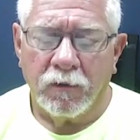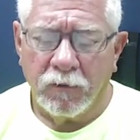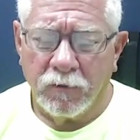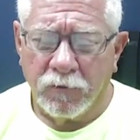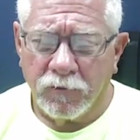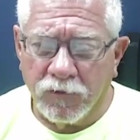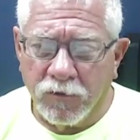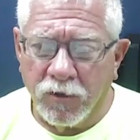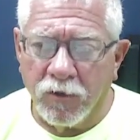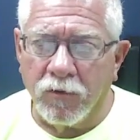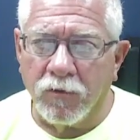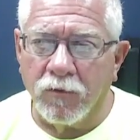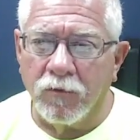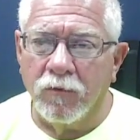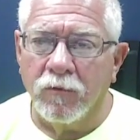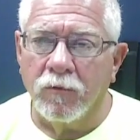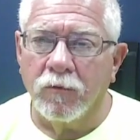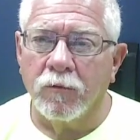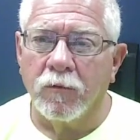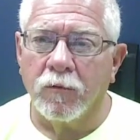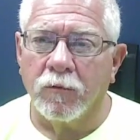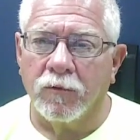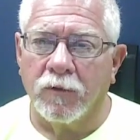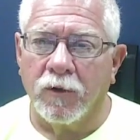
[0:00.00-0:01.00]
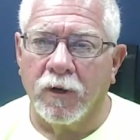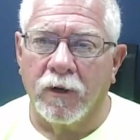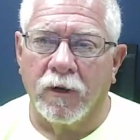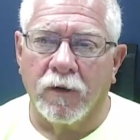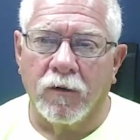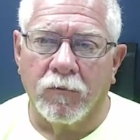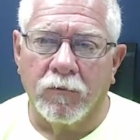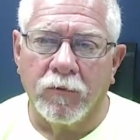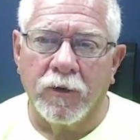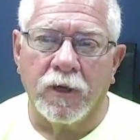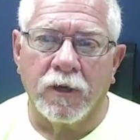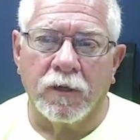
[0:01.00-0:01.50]
Two,
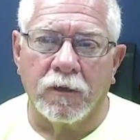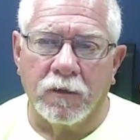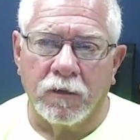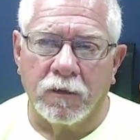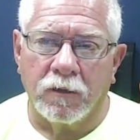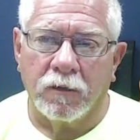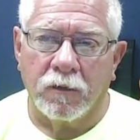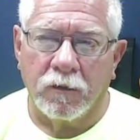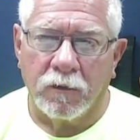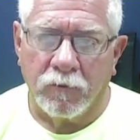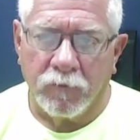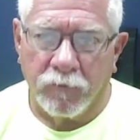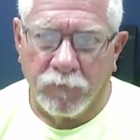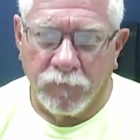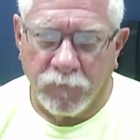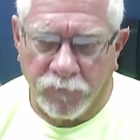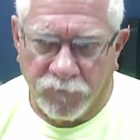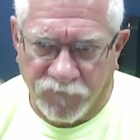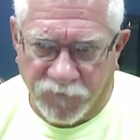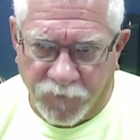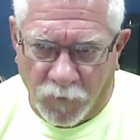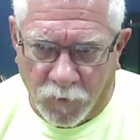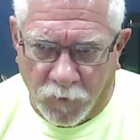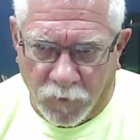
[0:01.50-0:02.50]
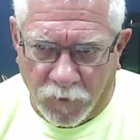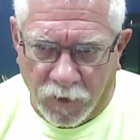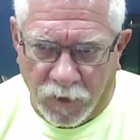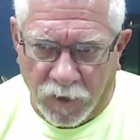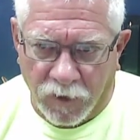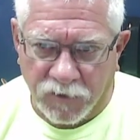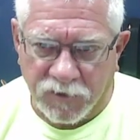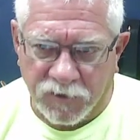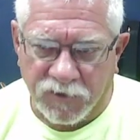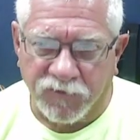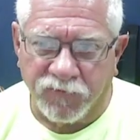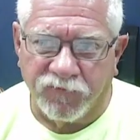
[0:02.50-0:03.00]
they're written for
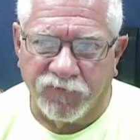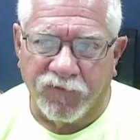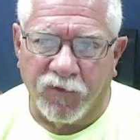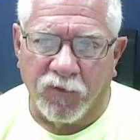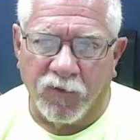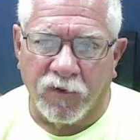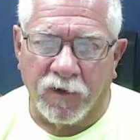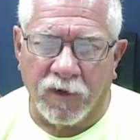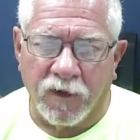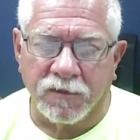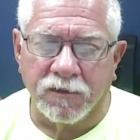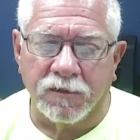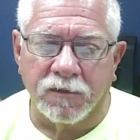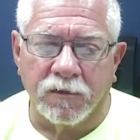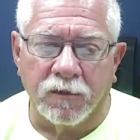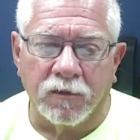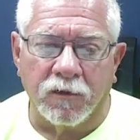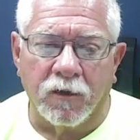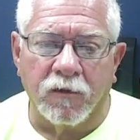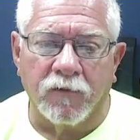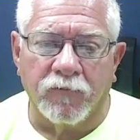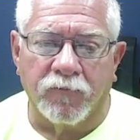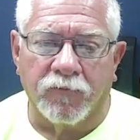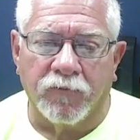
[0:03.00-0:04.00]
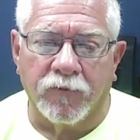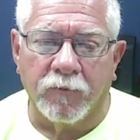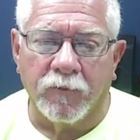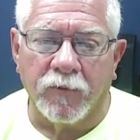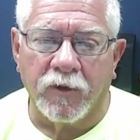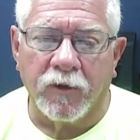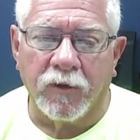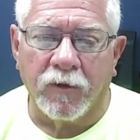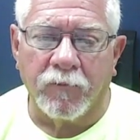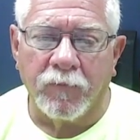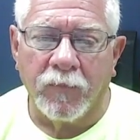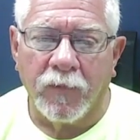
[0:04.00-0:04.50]
us, for us to learn from
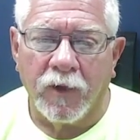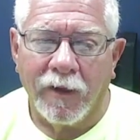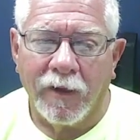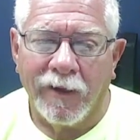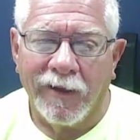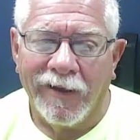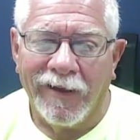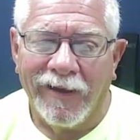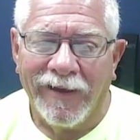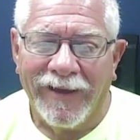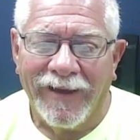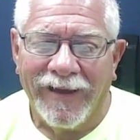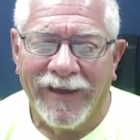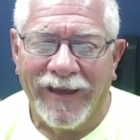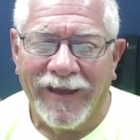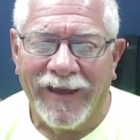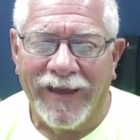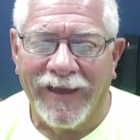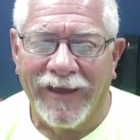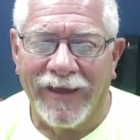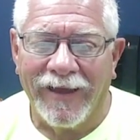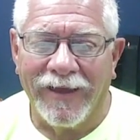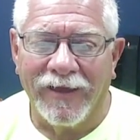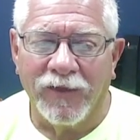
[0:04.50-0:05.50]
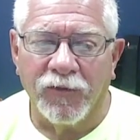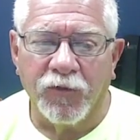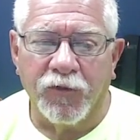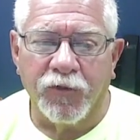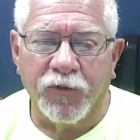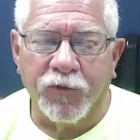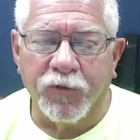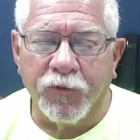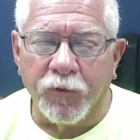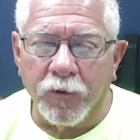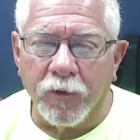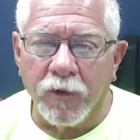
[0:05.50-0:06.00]
them. And, and
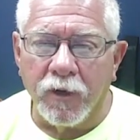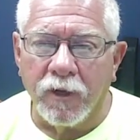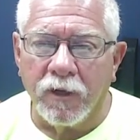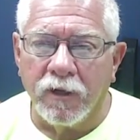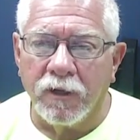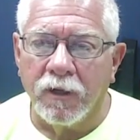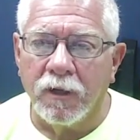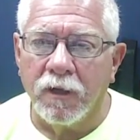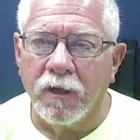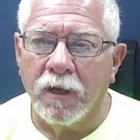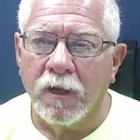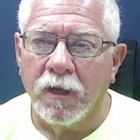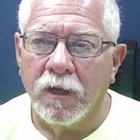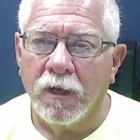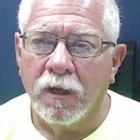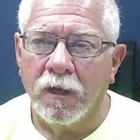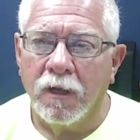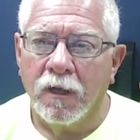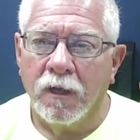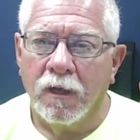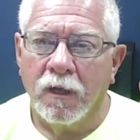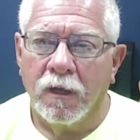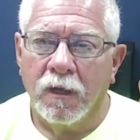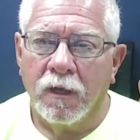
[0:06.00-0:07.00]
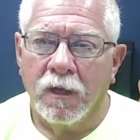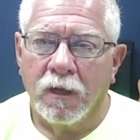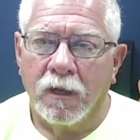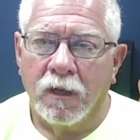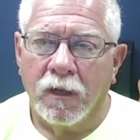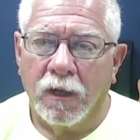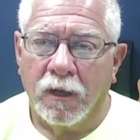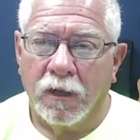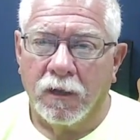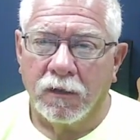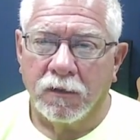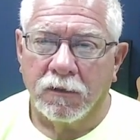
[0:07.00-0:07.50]
three,
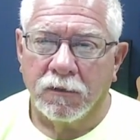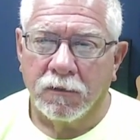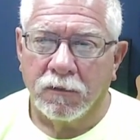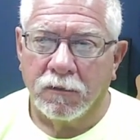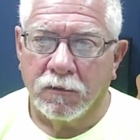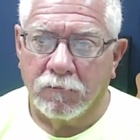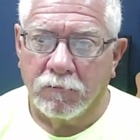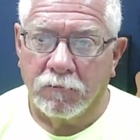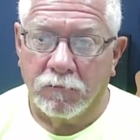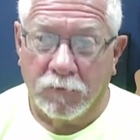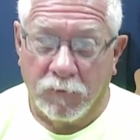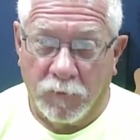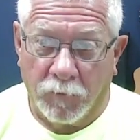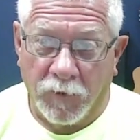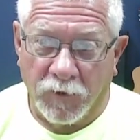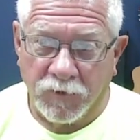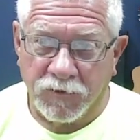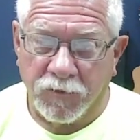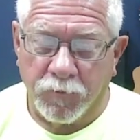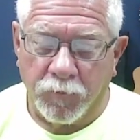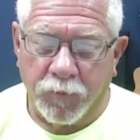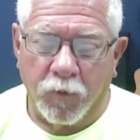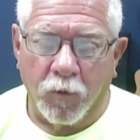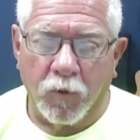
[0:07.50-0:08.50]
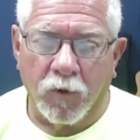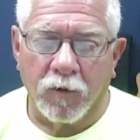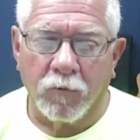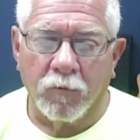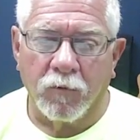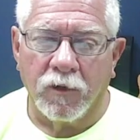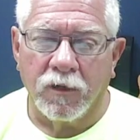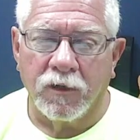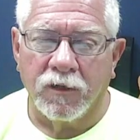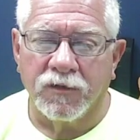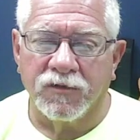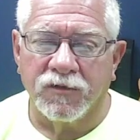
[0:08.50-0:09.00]
and the most important
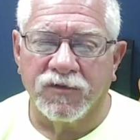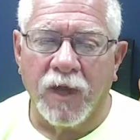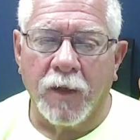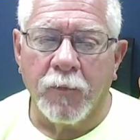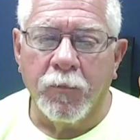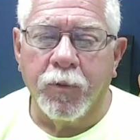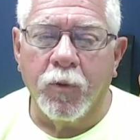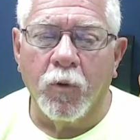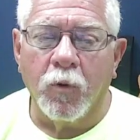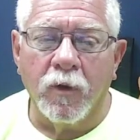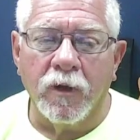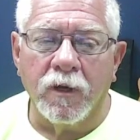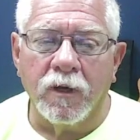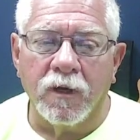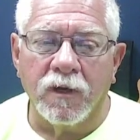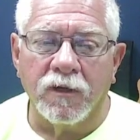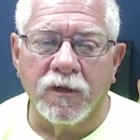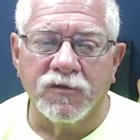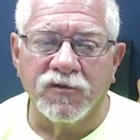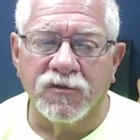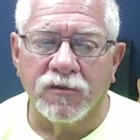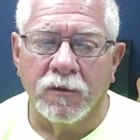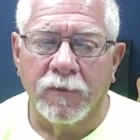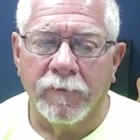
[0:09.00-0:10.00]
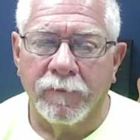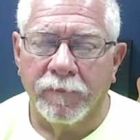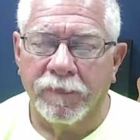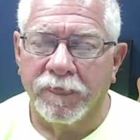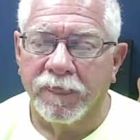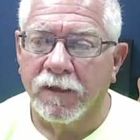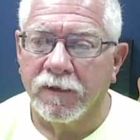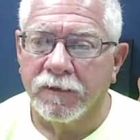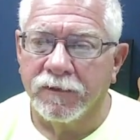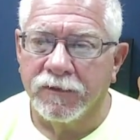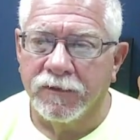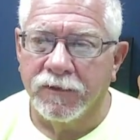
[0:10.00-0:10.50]
one is they point us
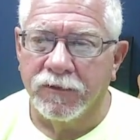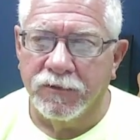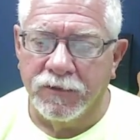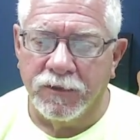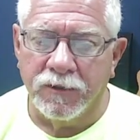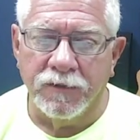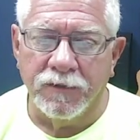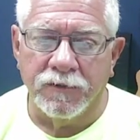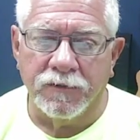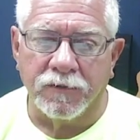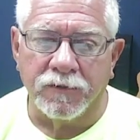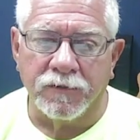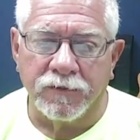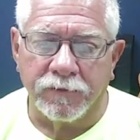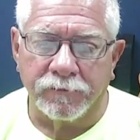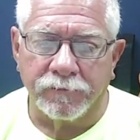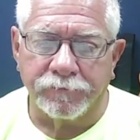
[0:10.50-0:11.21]
to Jesus.